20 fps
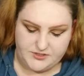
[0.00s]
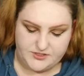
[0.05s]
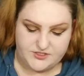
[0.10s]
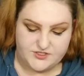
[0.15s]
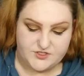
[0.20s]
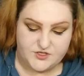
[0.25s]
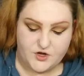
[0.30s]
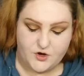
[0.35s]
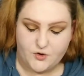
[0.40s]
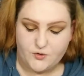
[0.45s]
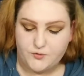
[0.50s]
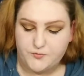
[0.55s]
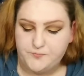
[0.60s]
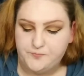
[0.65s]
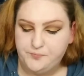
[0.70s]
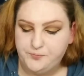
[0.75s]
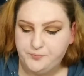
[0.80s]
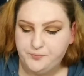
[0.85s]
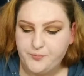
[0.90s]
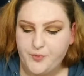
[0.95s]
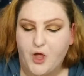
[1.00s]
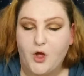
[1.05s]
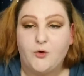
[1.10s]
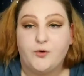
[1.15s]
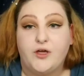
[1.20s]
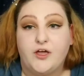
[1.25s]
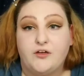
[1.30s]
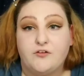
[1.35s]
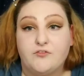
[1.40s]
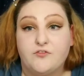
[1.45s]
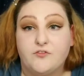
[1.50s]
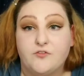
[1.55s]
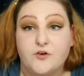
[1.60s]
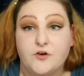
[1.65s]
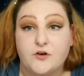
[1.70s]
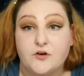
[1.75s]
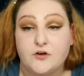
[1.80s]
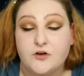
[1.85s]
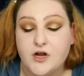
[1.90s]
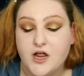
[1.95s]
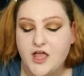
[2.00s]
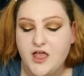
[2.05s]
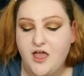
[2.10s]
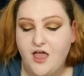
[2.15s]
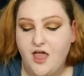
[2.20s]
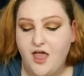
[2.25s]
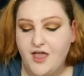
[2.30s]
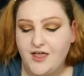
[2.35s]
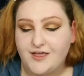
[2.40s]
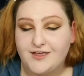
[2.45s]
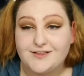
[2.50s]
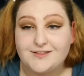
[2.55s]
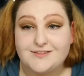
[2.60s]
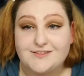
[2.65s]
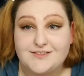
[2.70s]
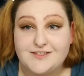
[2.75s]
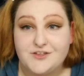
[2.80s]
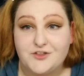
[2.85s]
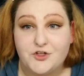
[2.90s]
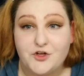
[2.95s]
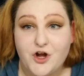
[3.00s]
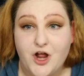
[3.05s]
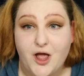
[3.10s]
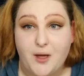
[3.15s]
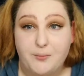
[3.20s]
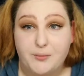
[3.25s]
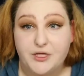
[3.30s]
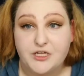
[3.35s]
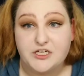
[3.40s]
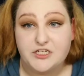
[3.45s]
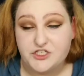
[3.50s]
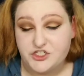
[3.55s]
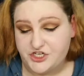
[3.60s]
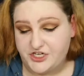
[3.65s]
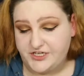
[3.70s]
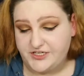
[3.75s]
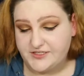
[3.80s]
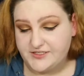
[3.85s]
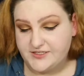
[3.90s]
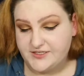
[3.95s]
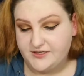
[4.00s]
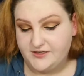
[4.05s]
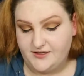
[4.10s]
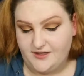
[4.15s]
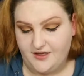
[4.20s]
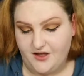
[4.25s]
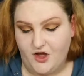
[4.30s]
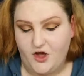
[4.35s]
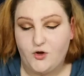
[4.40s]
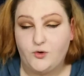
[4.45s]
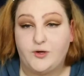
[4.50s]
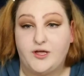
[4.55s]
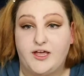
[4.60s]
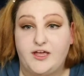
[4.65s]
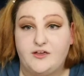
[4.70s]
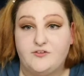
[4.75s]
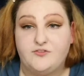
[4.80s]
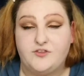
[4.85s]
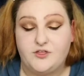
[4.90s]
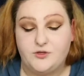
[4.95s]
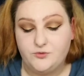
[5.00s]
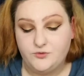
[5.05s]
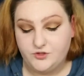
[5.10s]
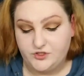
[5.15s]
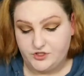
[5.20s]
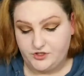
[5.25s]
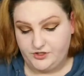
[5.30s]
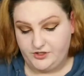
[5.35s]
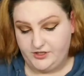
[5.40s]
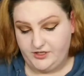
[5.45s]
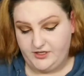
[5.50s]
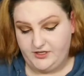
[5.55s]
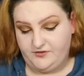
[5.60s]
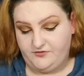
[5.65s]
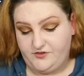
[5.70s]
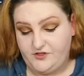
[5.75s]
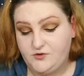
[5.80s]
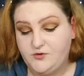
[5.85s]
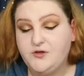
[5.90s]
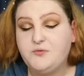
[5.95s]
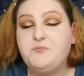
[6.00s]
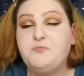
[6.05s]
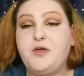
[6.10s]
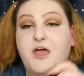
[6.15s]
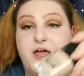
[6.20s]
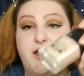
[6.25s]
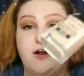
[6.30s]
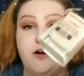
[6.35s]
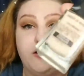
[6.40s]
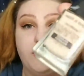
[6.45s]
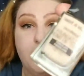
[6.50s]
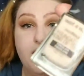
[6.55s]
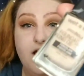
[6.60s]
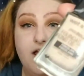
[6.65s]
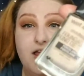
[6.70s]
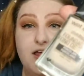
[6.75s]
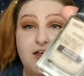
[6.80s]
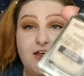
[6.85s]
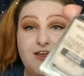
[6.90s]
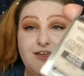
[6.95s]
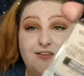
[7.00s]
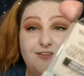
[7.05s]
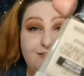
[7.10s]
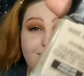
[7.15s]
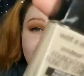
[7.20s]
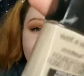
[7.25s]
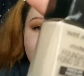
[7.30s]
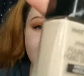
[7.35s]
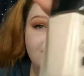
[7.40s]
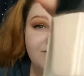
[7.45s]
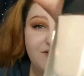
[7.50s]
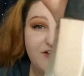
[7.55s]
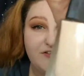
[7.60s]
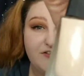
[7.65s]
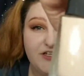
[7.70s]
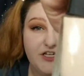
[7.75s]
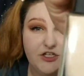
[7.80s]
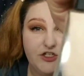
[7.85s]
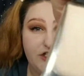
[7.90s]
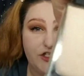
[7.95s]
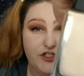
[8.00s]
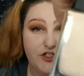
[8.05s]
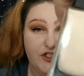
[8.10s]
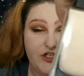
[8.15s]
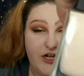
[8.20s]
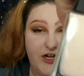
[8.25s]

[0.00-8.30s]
So, okay, for concealer, I'm gonna cheat. Okay, if you compare this foundation